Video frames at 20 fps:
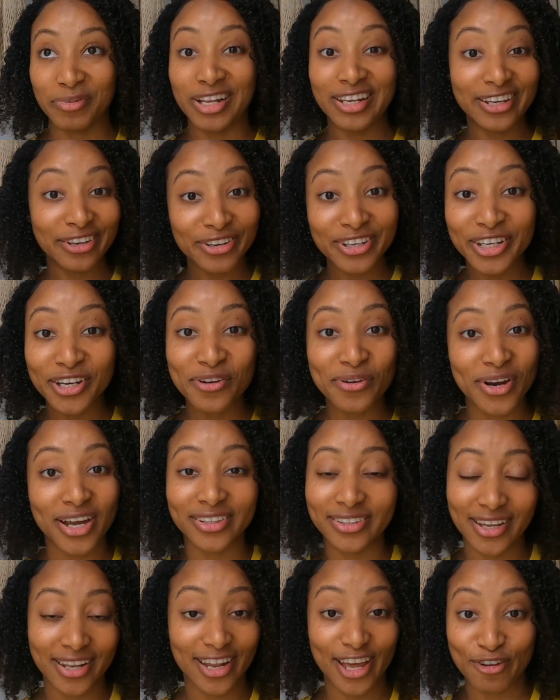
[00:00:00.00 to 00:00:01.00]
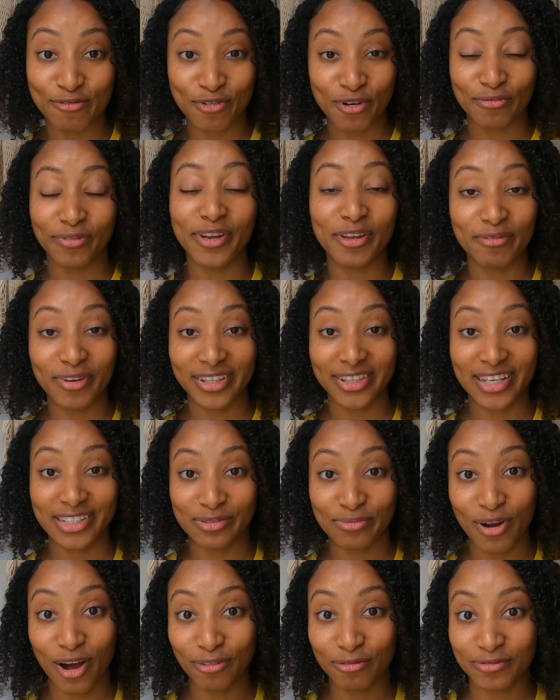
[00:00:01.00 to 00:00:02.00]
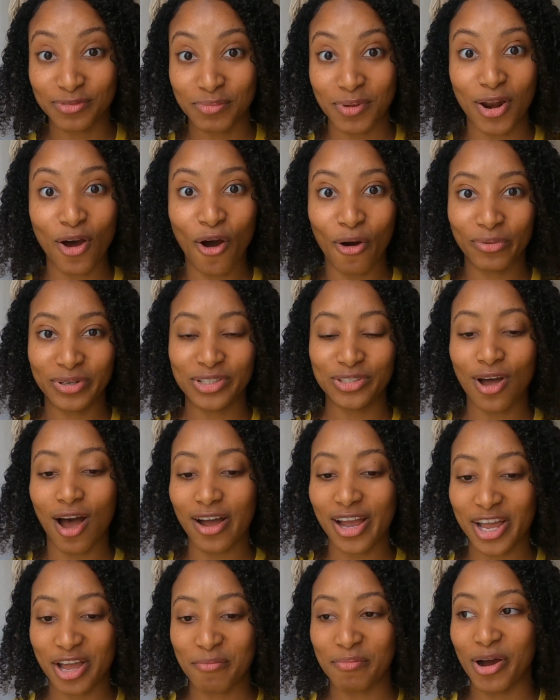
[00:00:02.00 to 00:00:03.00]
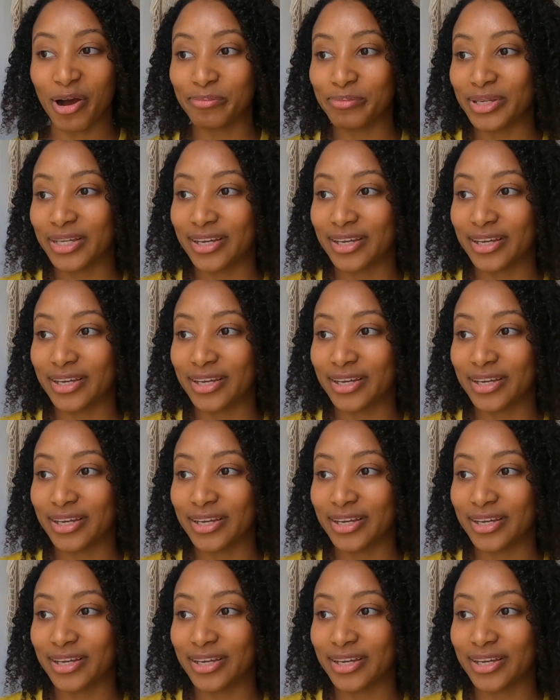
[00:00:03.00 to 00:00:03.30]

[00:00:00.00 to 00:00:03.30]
literally create that life worth living that Ralph has been always talking about,